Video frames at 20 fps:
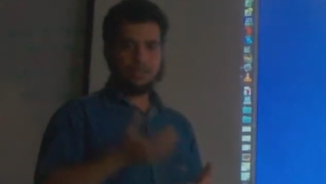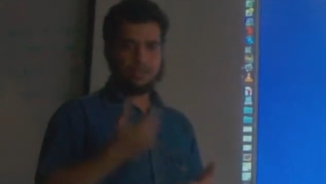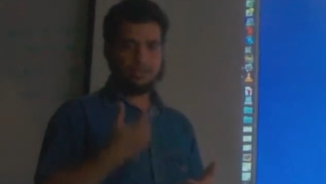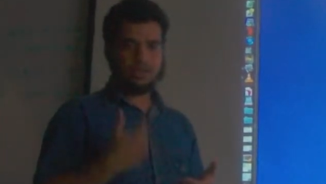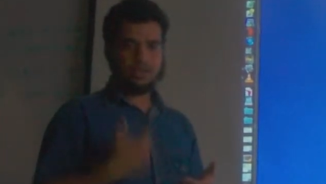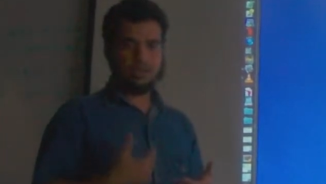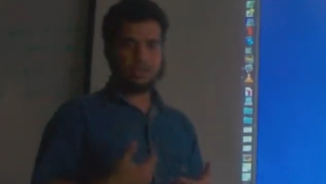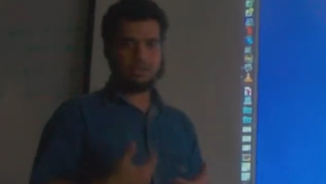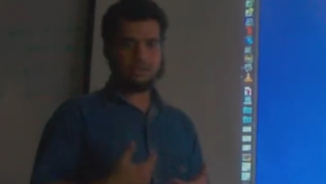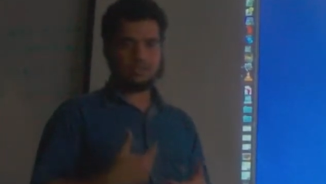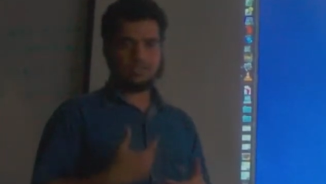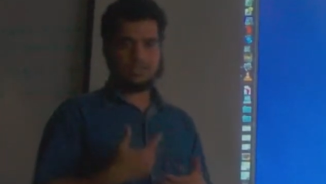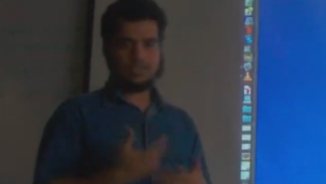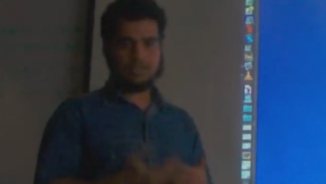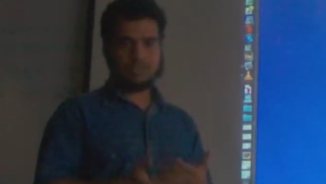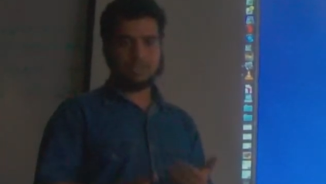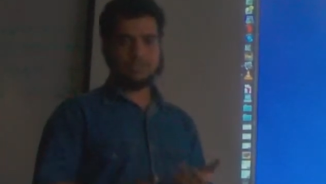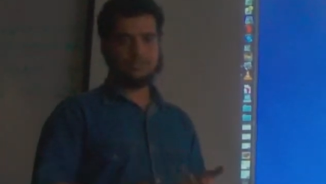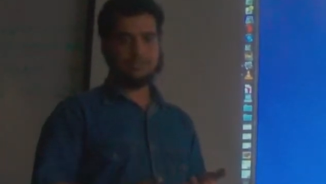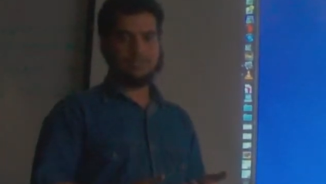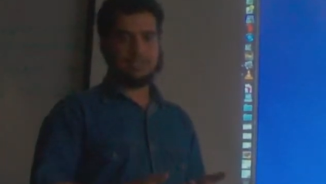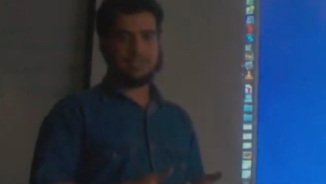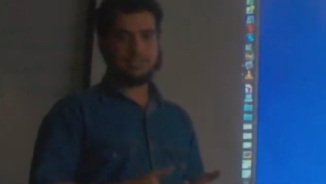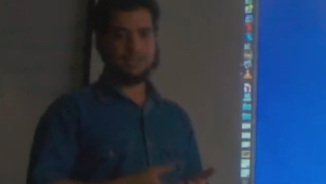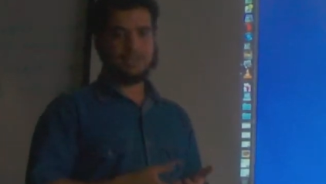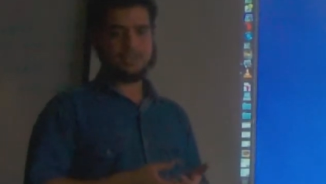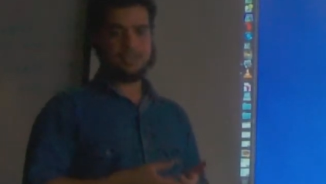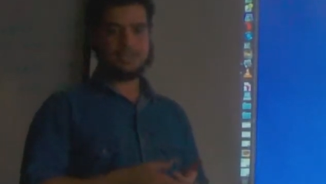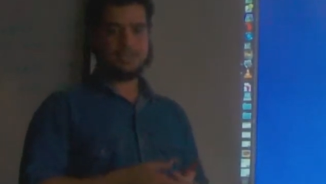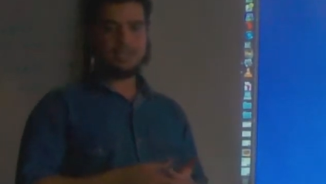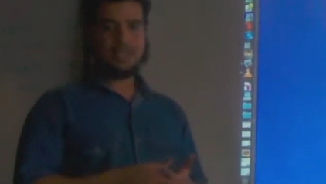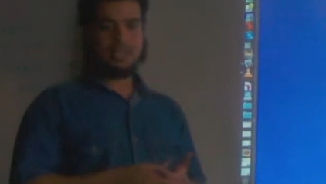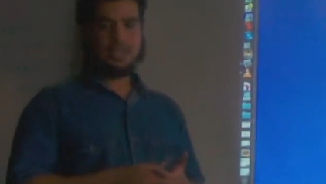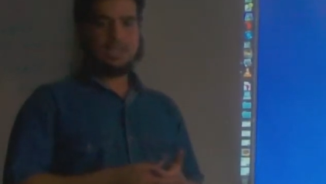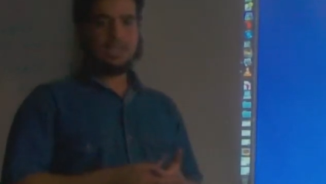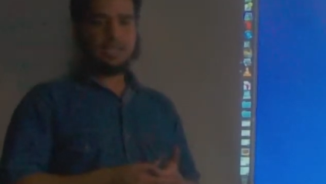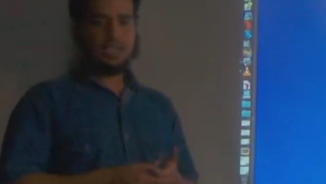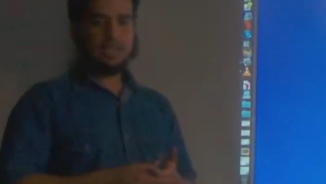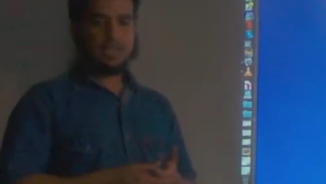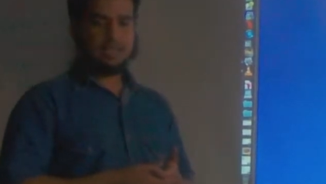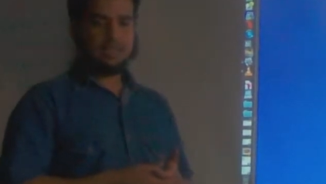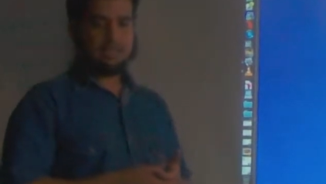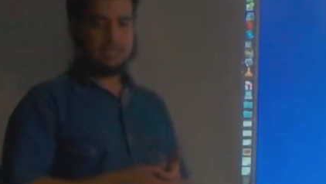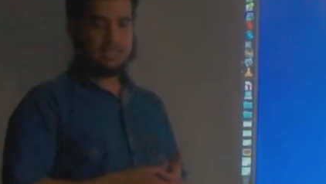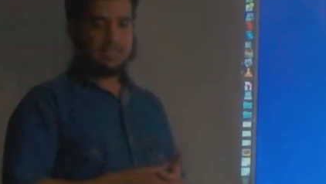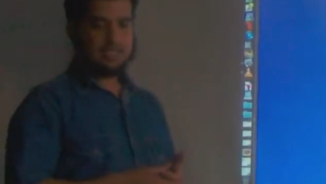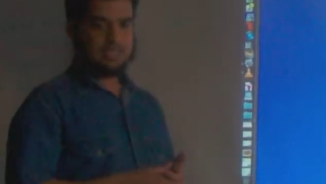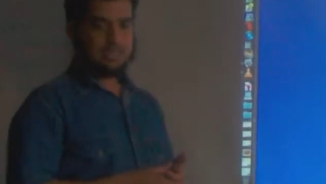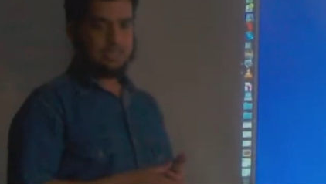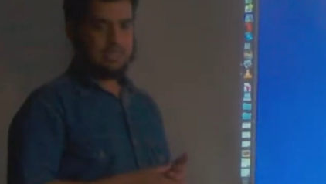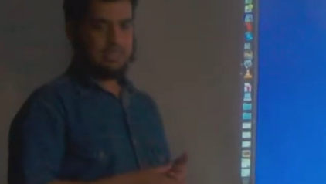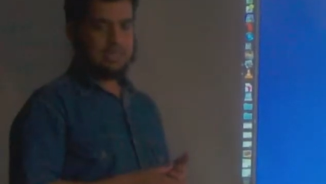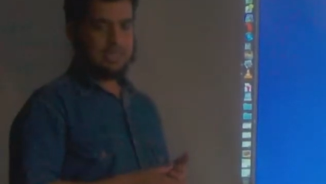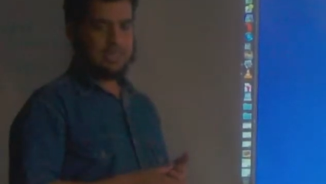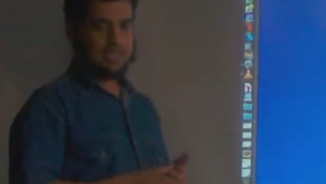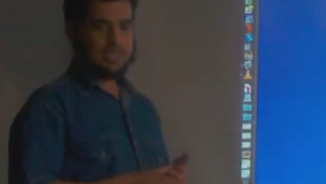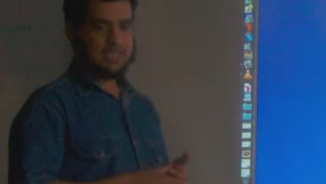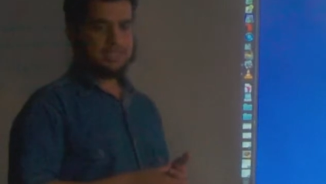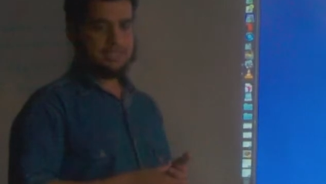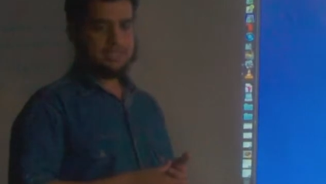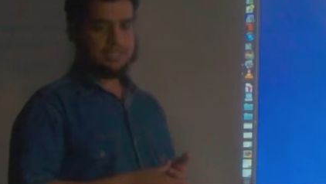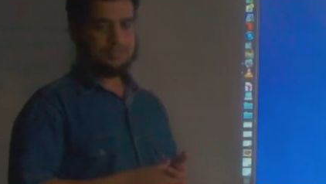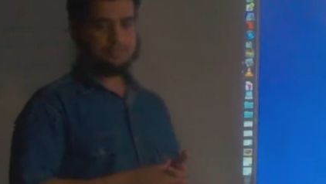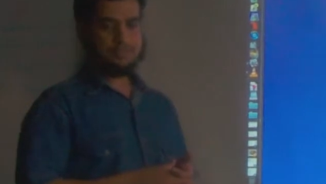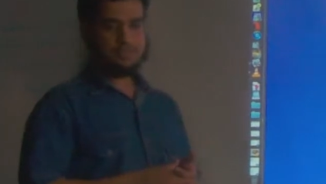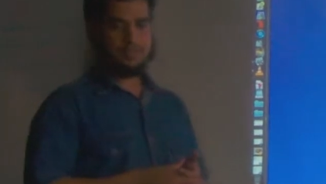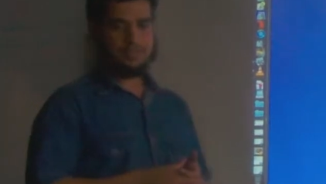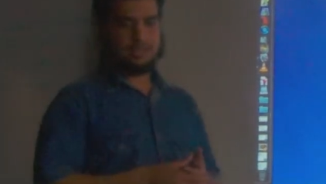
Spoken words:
the old fibers. And the last step,